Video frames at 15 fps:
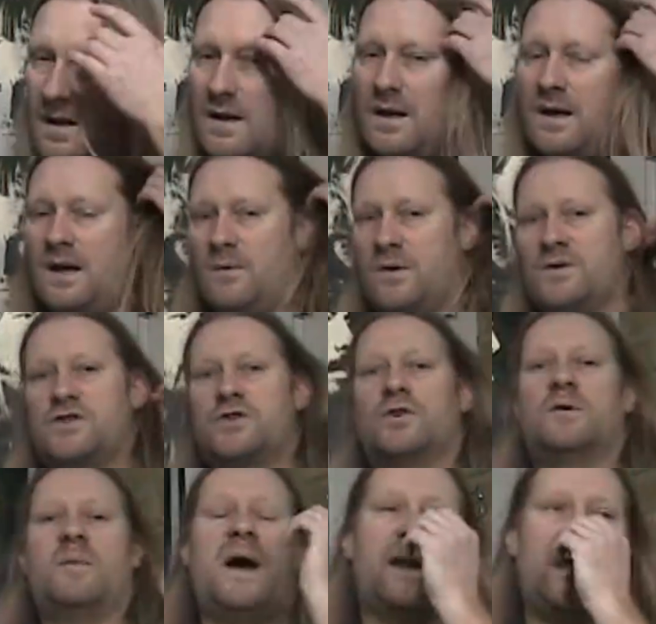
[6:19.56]
And we was
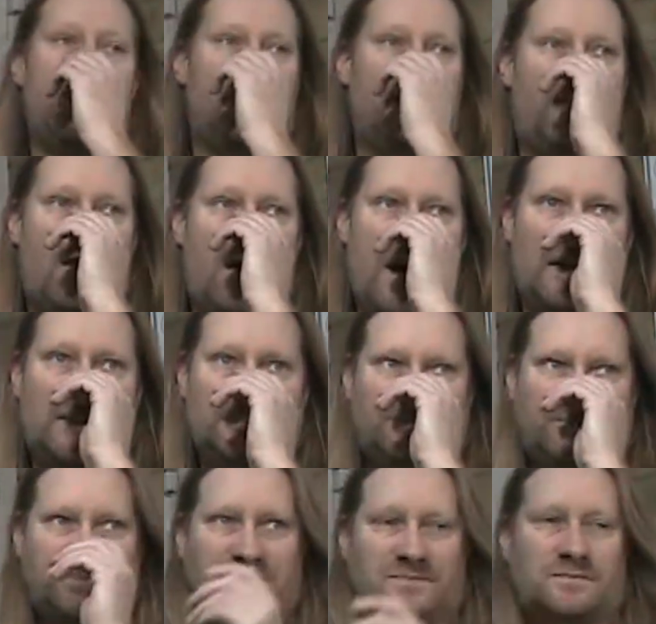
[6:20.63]
talking about an amplifier,
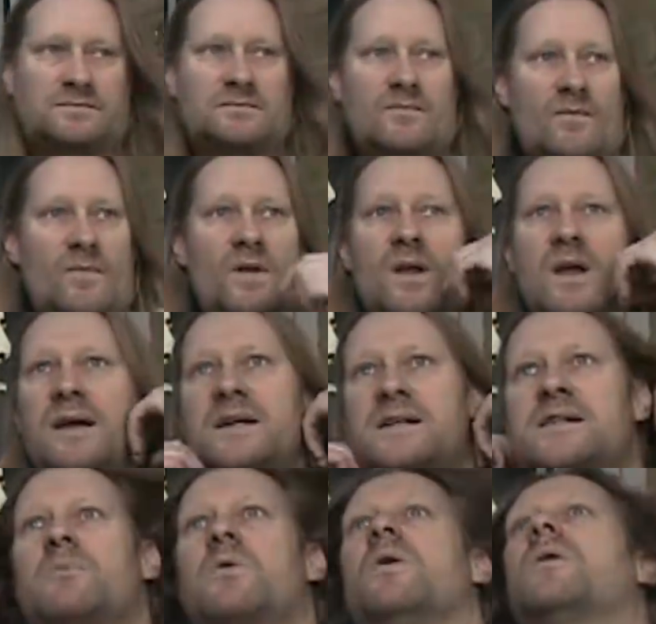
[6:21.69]
and he
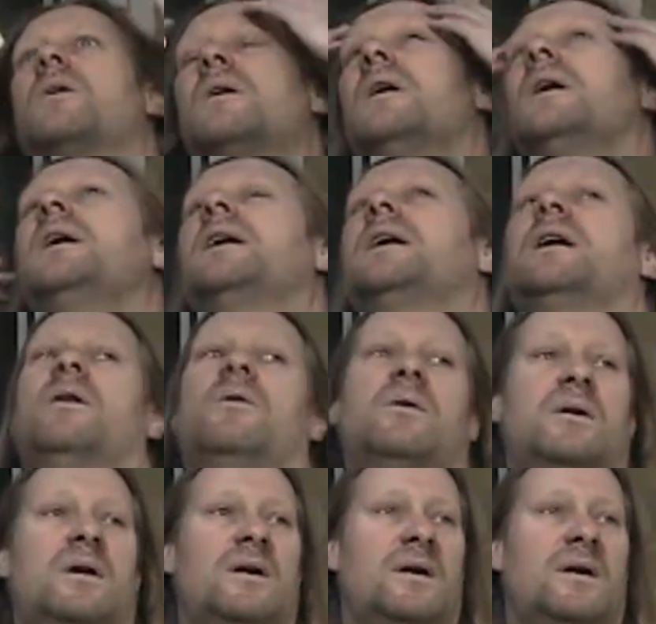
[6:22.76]
said, well, you know,